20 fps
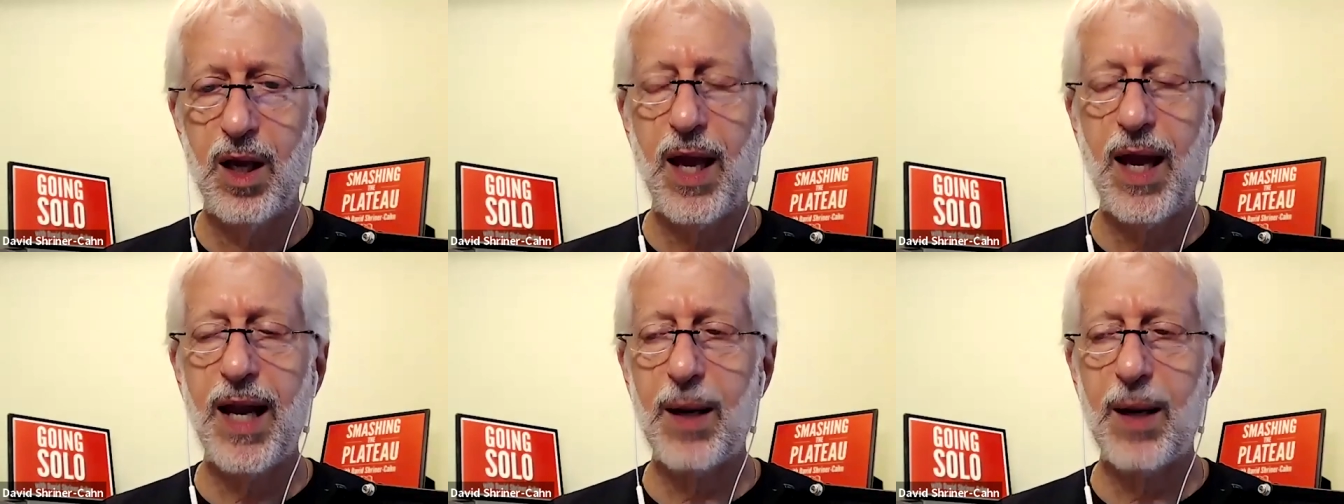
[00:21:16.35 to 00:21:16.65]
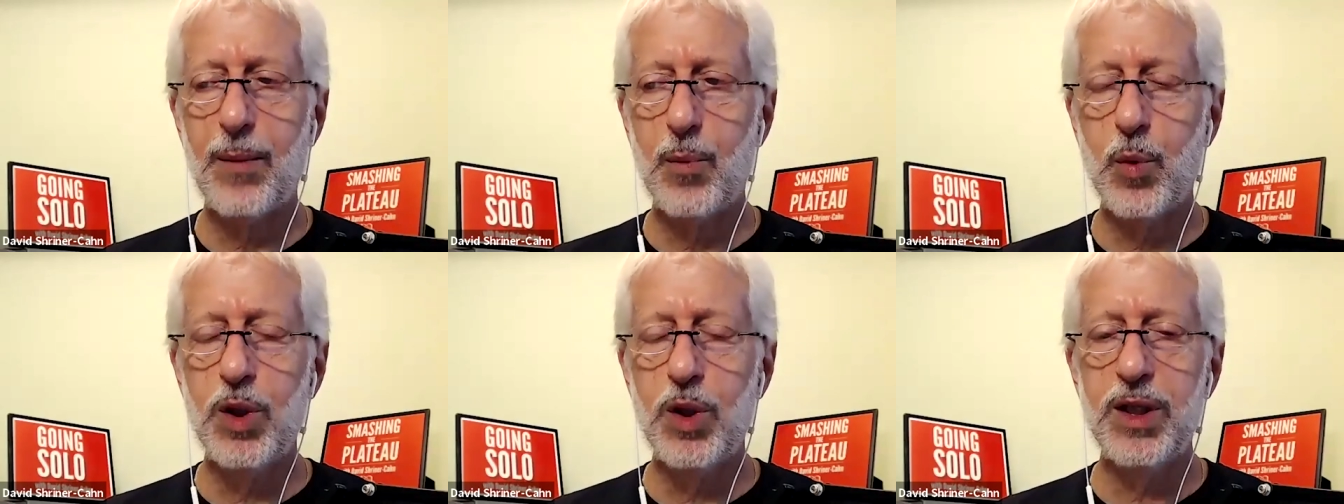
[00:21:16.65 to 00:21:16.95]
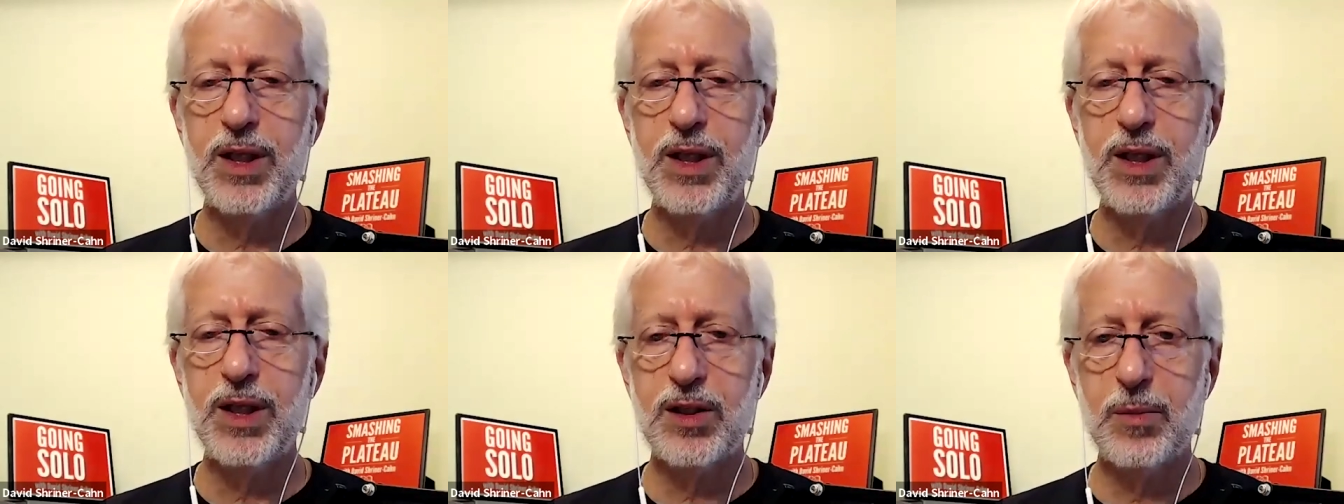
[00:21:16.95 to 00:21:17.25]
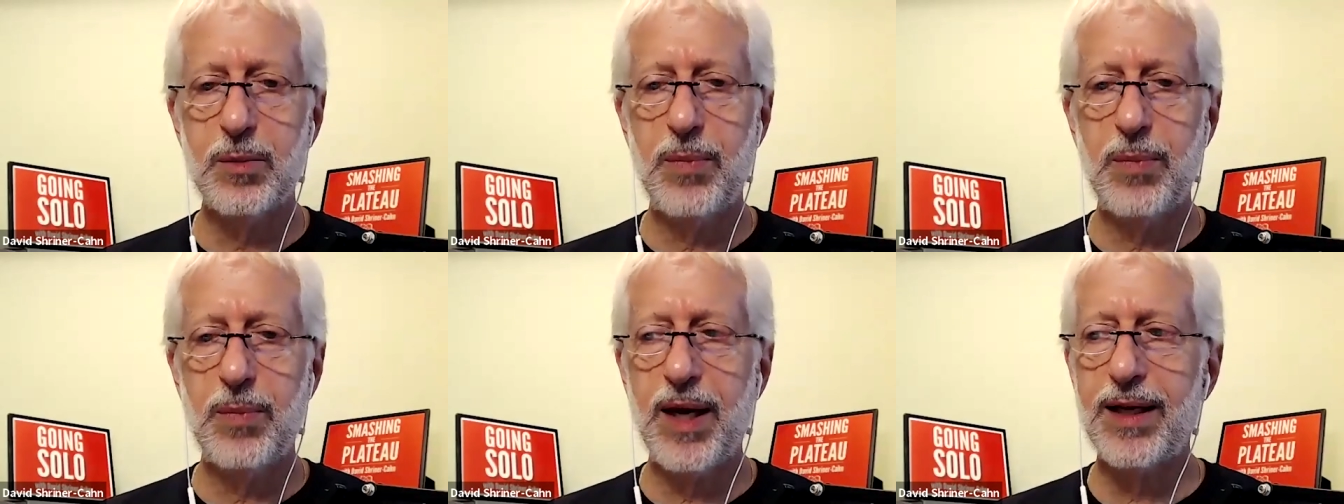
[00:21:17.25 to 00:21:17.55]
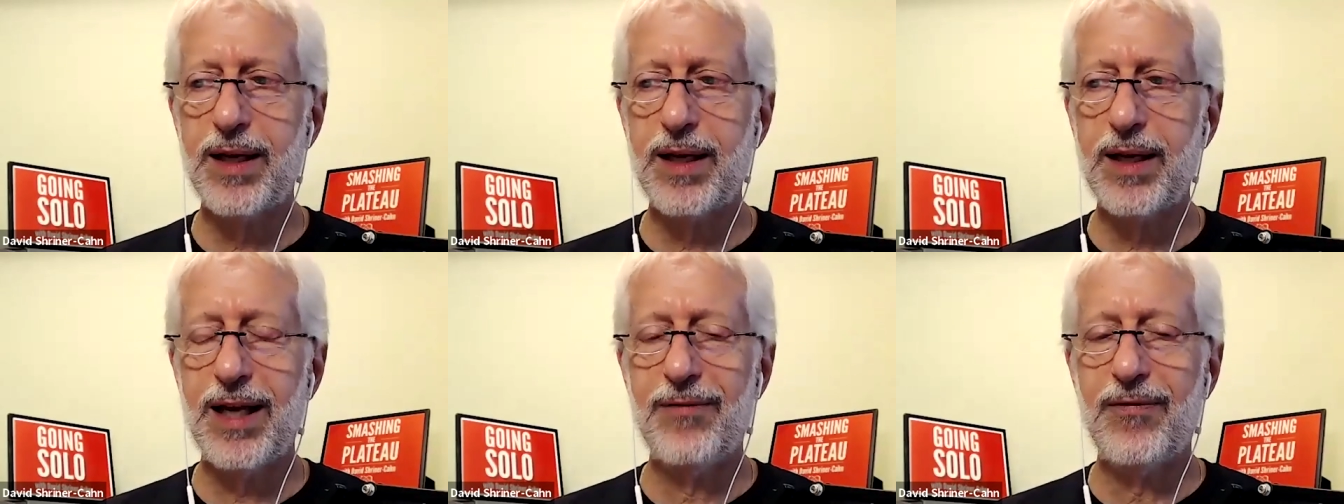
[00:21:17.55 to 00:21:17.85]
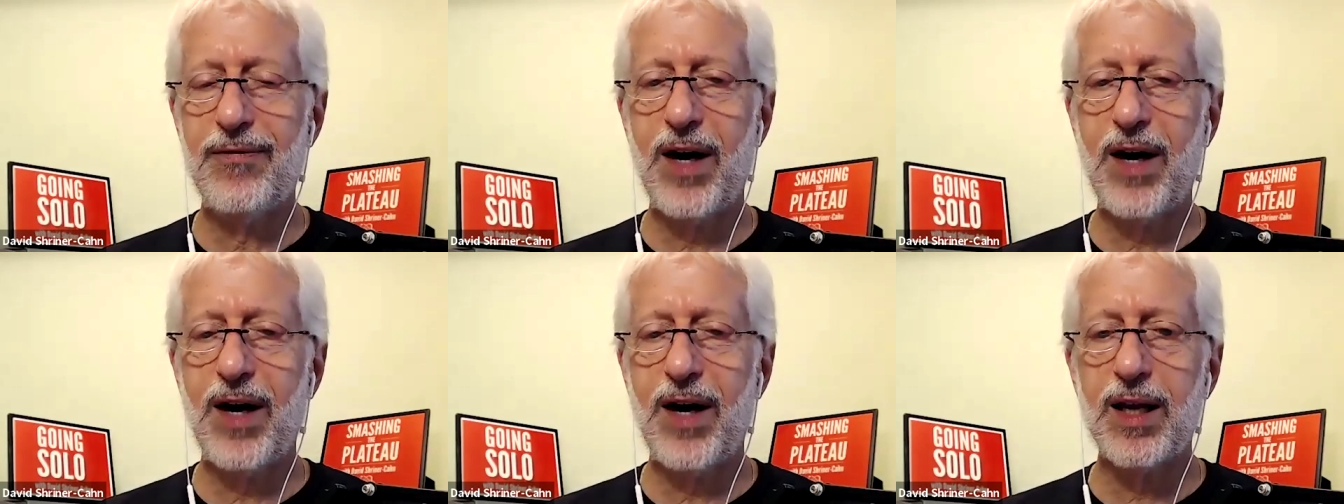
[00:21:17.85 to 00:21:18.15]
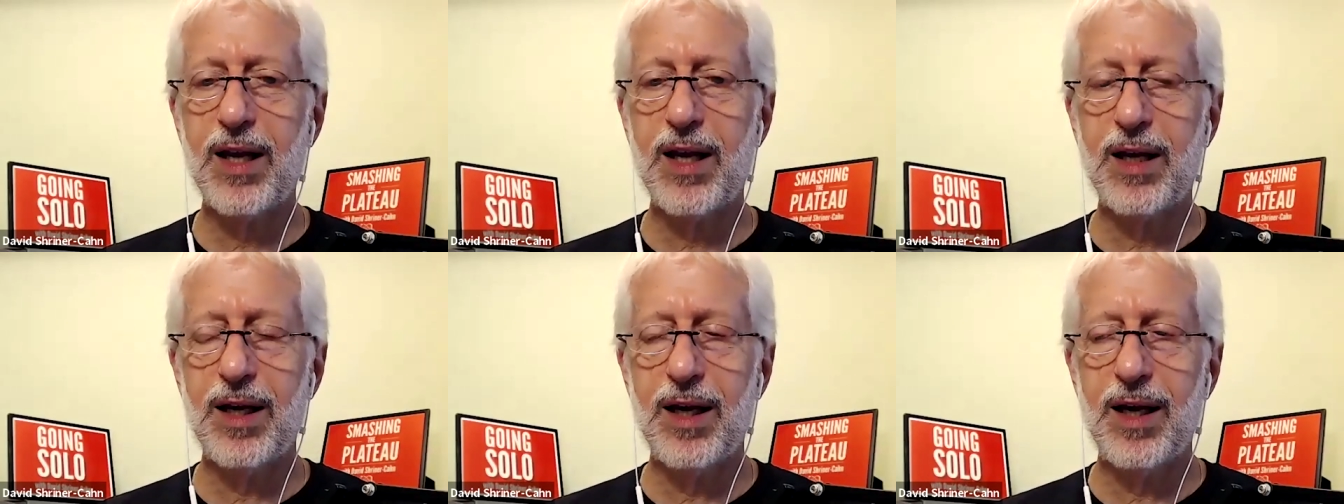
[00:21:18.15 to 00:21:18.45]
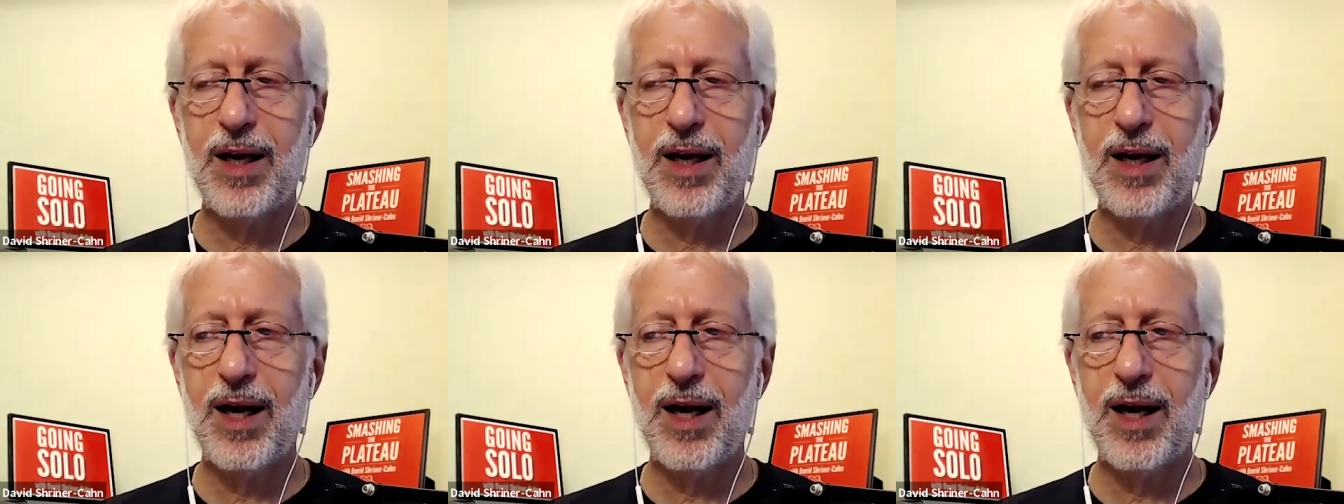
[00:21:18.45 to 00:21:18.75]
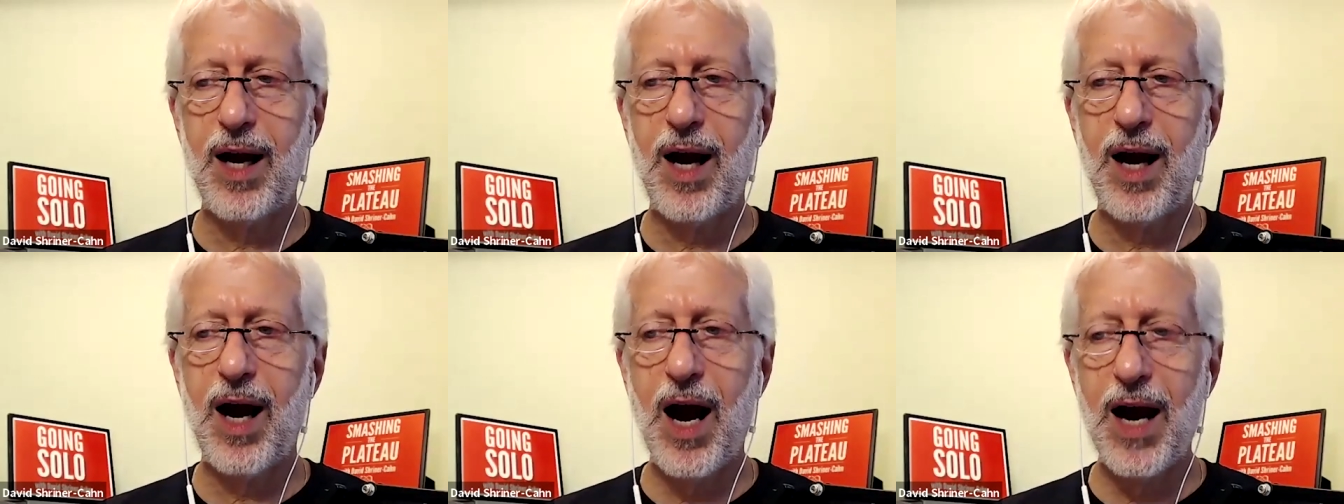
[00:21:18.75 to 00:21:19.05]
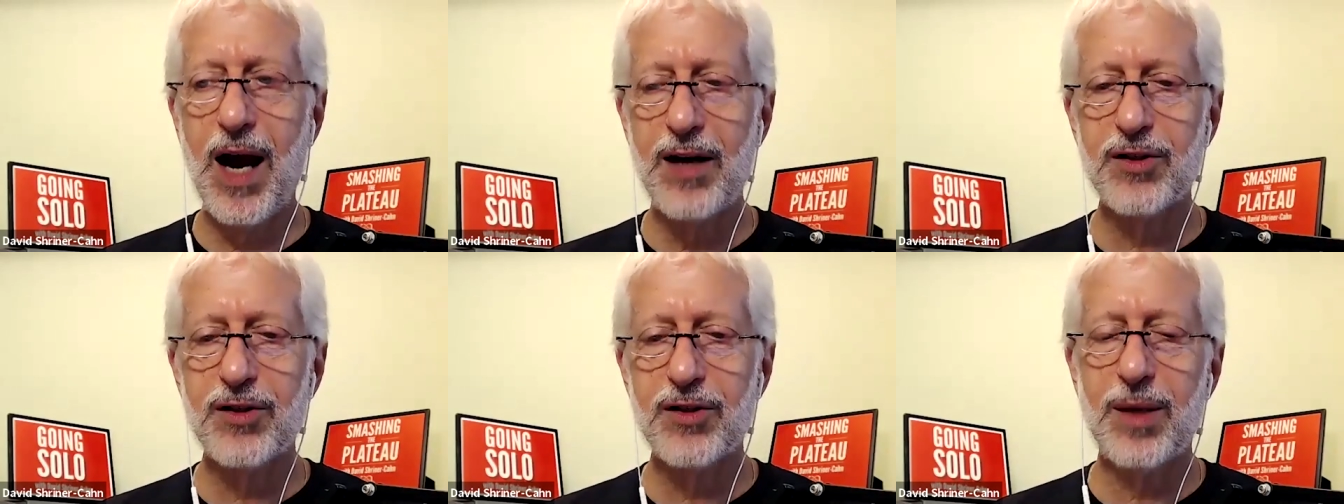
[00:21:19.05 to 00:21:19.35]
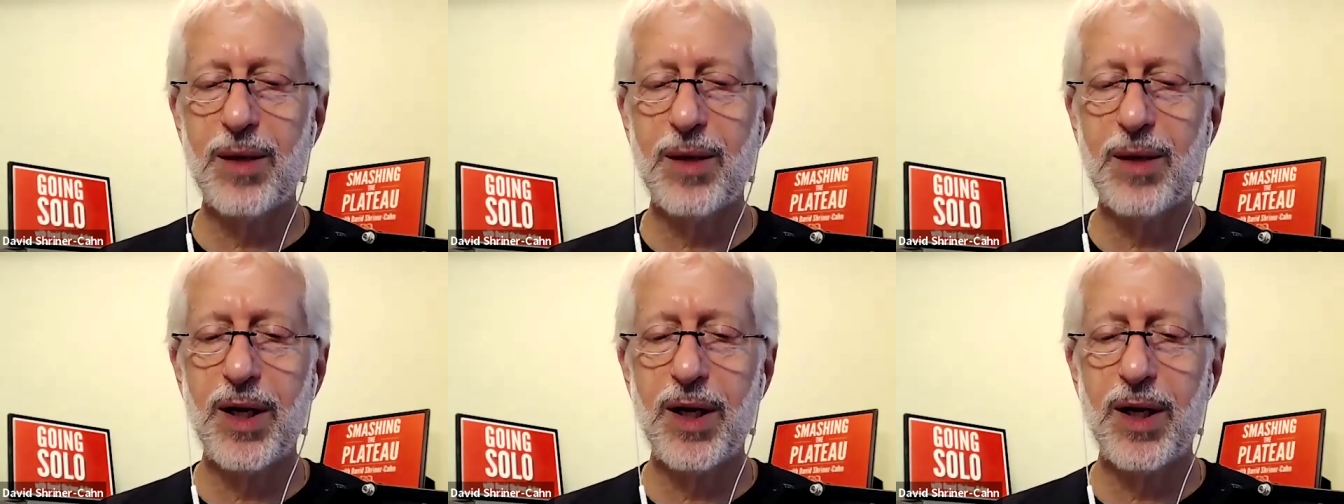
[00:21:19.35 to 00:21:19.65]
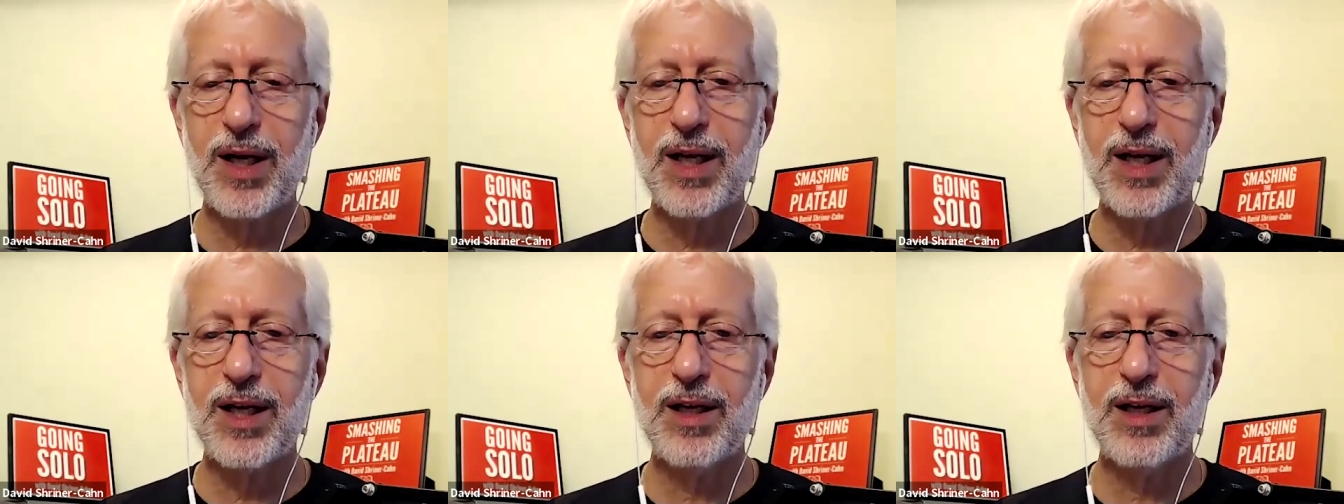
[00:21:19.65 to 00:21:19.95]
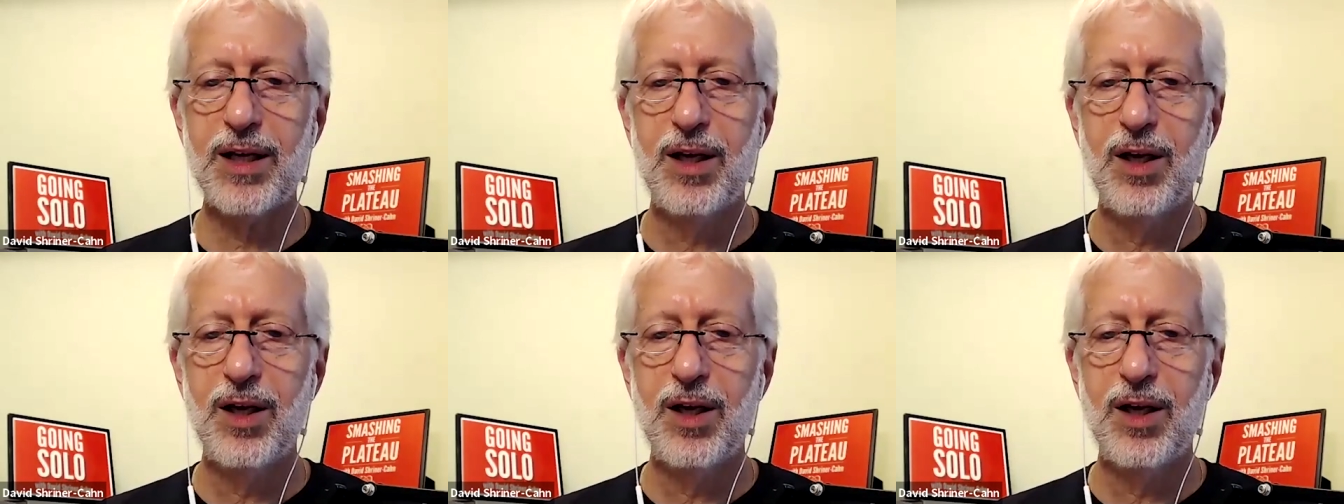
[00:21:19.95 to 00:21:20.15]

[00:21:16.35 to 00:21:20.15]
And I'm willing to bet if I hired somebody